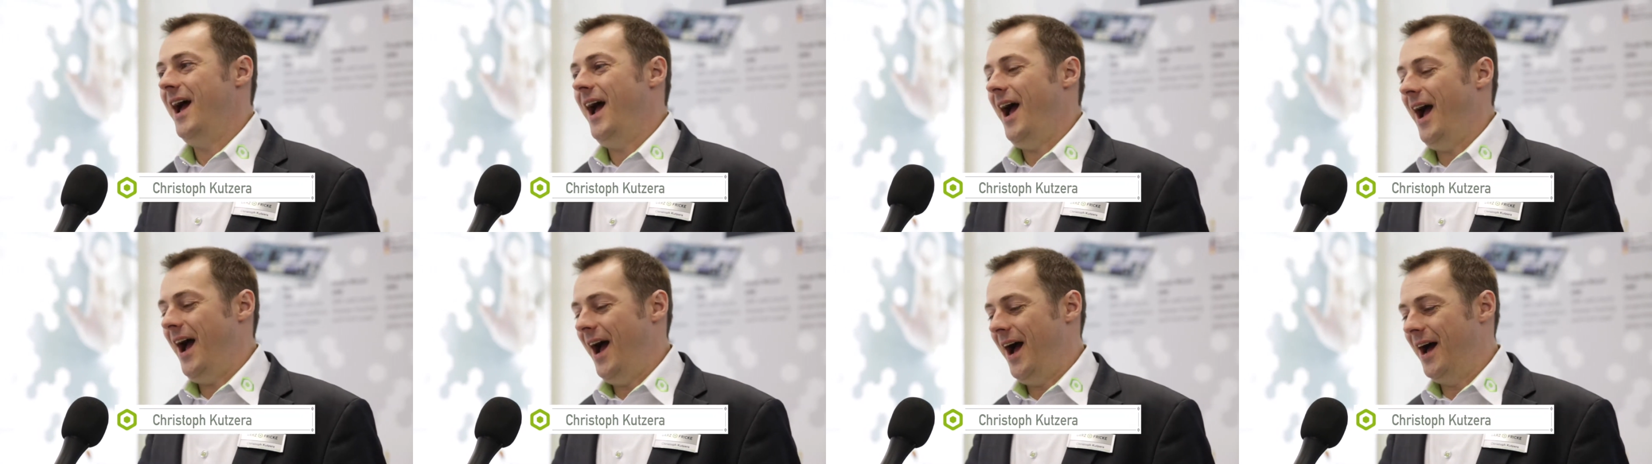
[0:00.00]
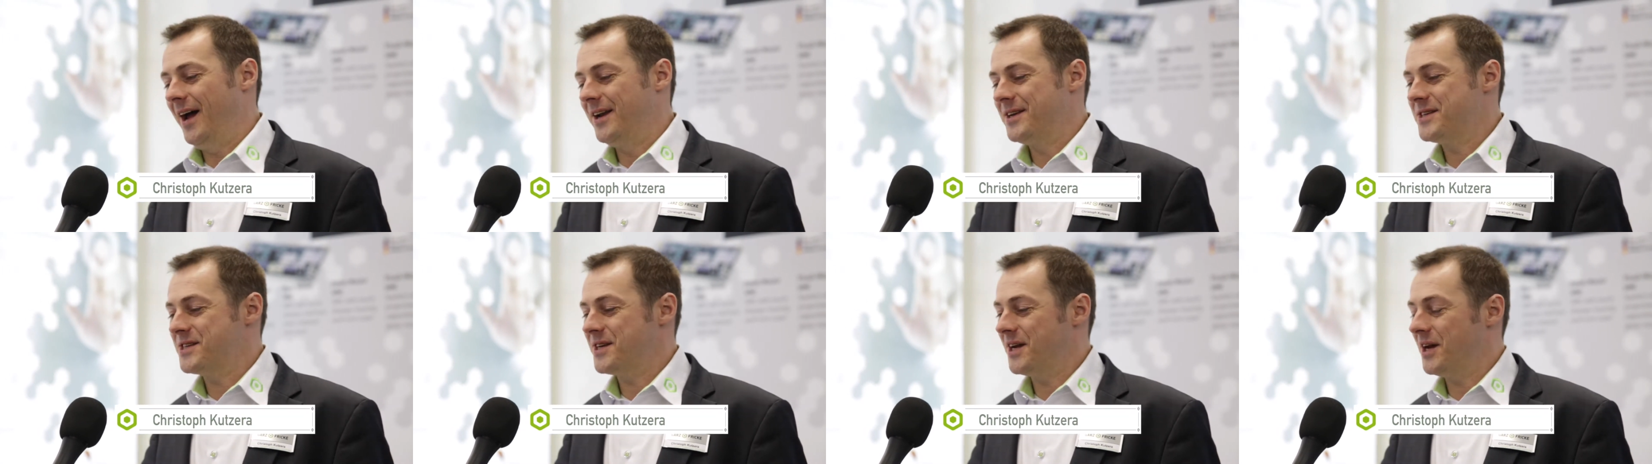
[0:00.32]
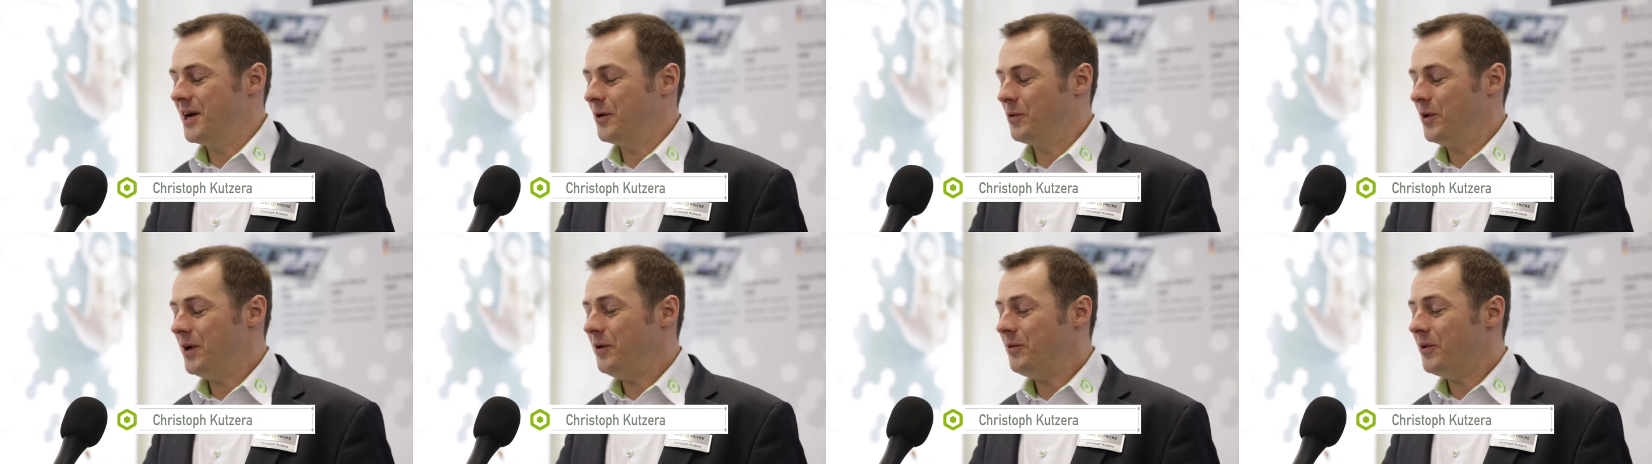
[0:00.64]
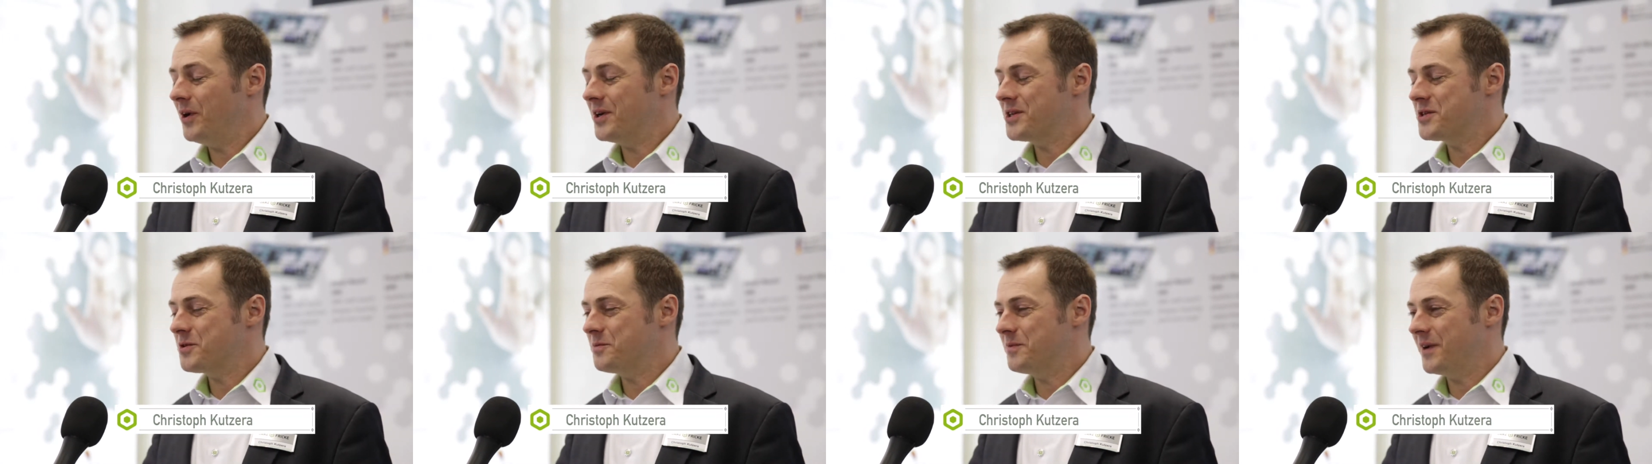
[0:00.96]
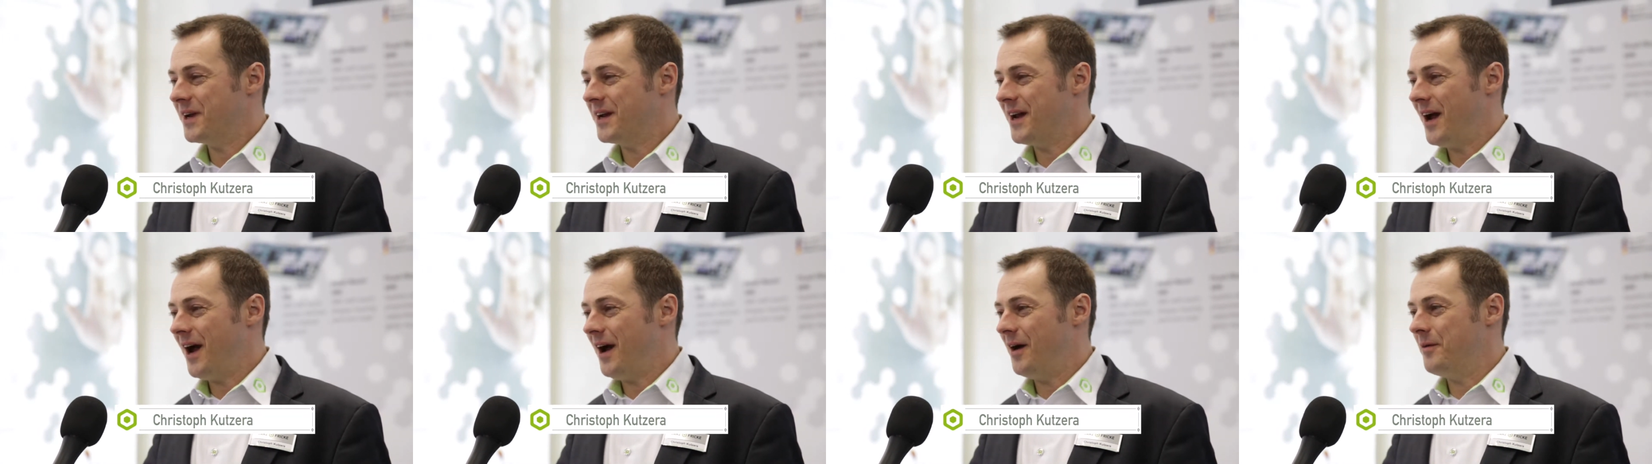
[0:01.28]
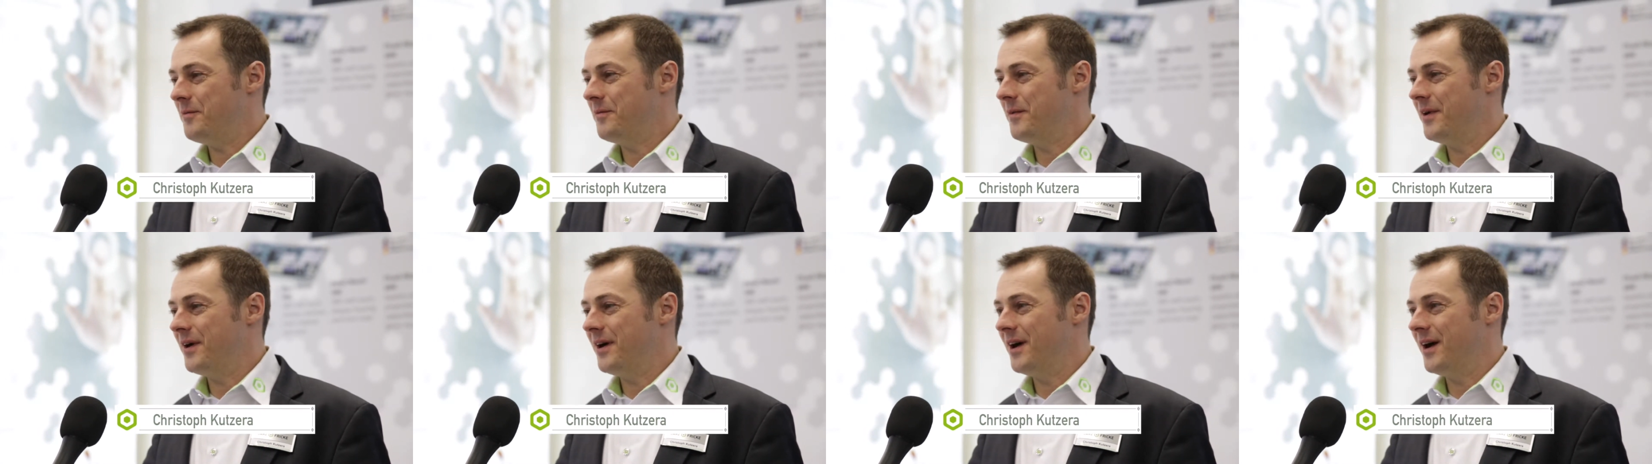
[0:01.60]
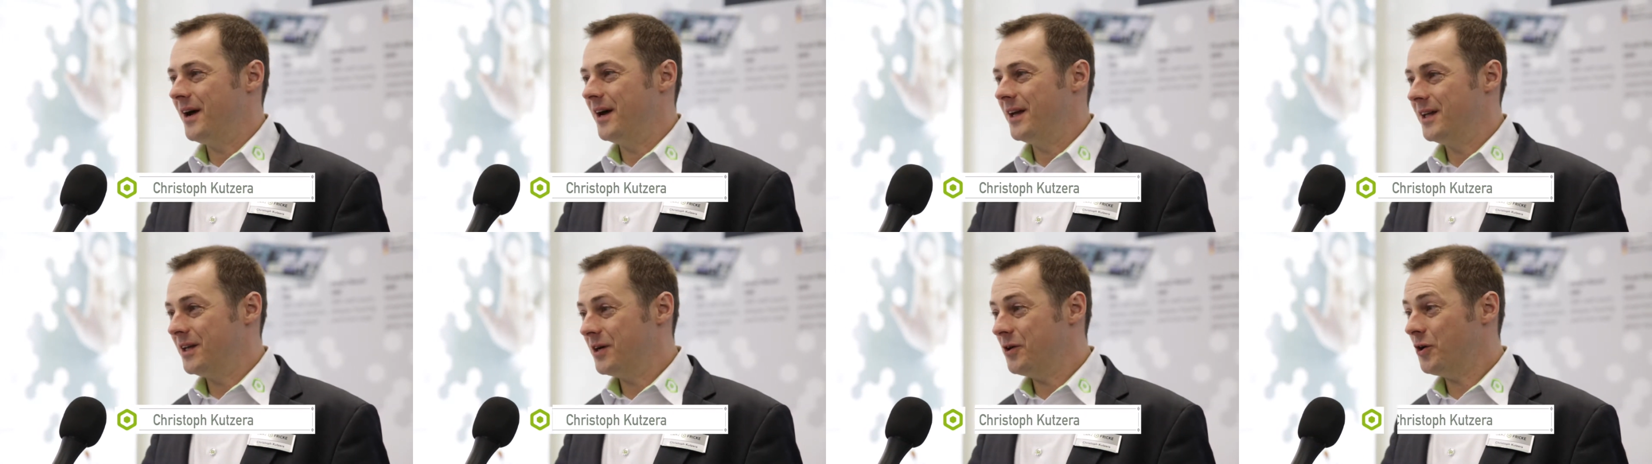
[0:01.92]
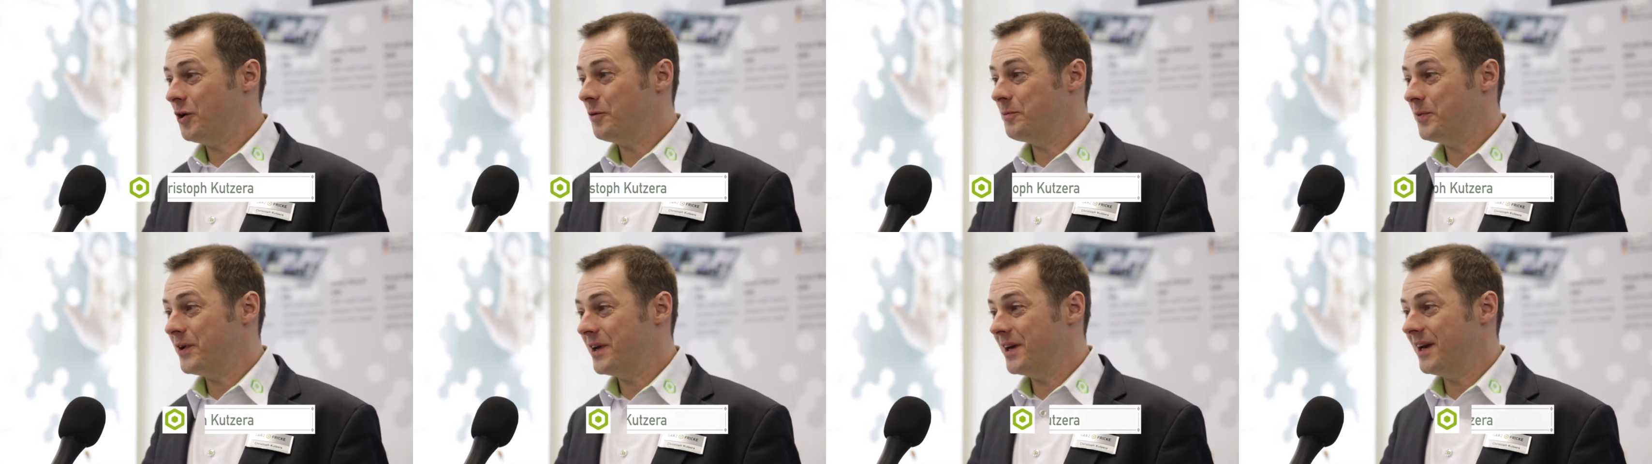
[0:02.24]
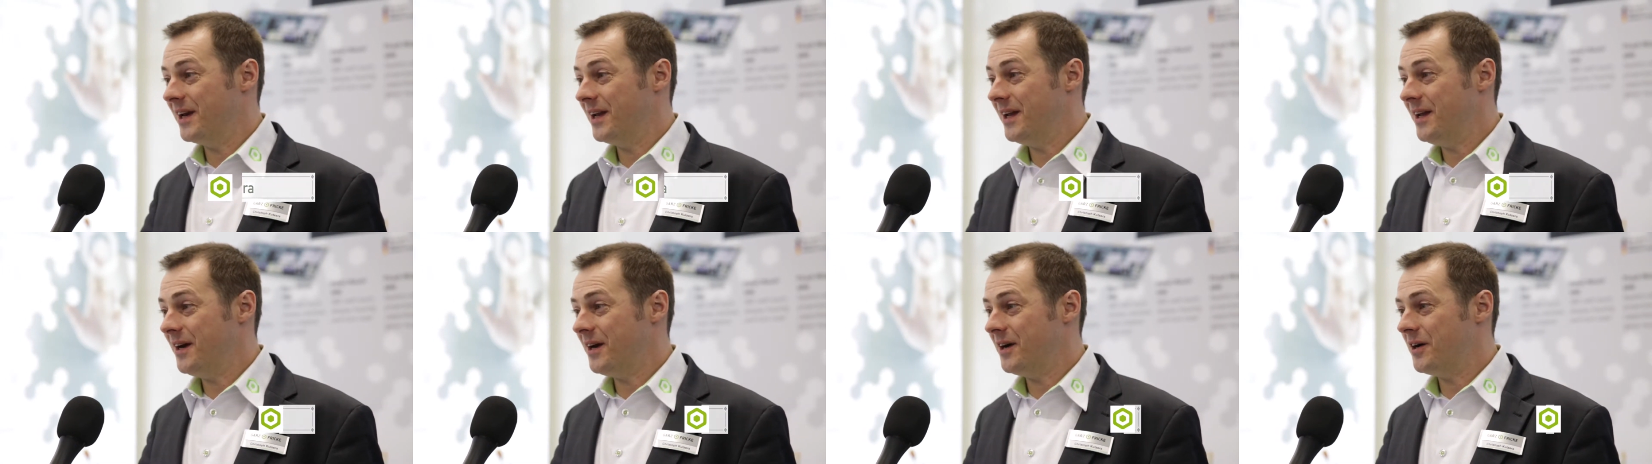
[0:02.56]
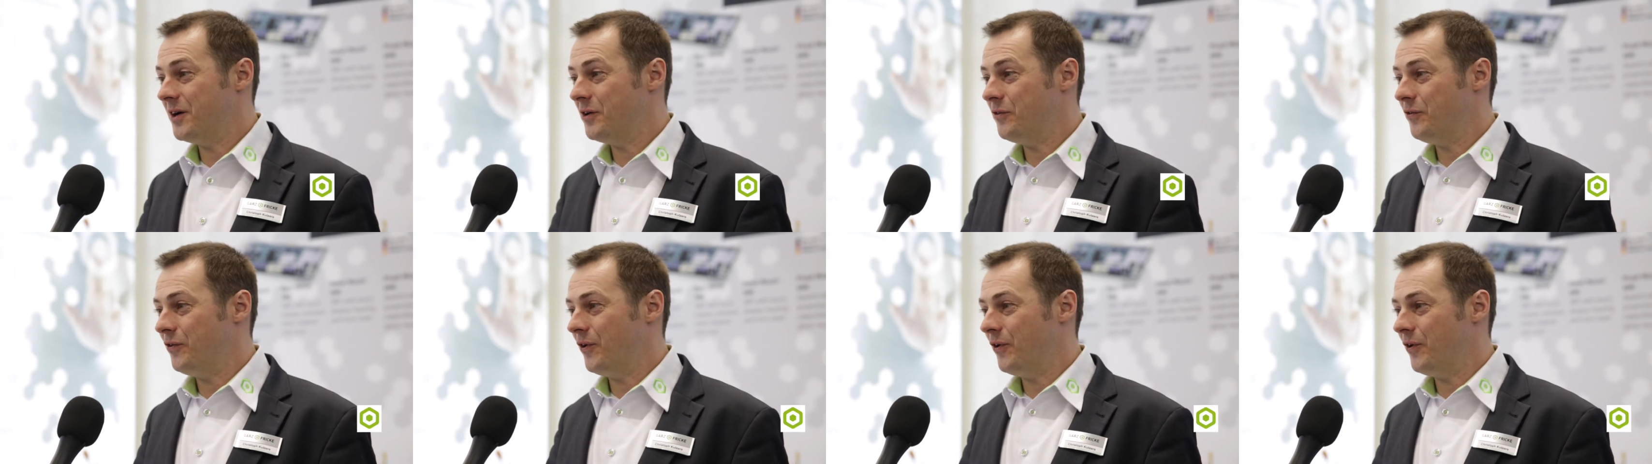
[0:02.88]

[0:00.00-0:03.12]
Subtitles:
and we want to become a European leader